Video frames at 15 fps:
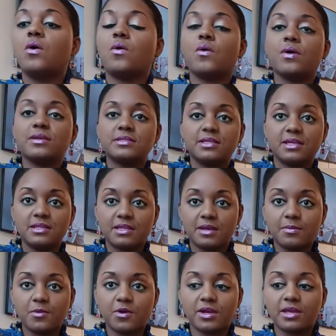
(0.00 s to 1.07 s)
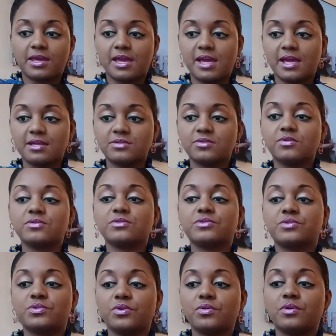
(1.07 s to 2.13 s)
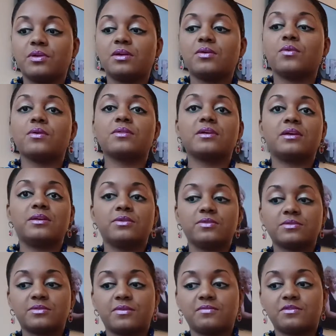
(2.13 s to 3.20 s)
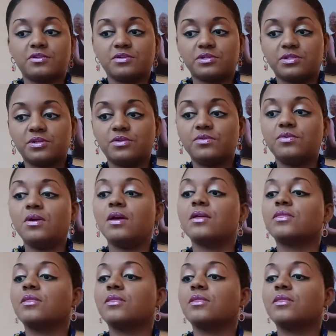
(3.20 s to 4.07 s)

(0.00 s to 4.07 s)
ointing them on candles, jewelry, or the heels of your shoe,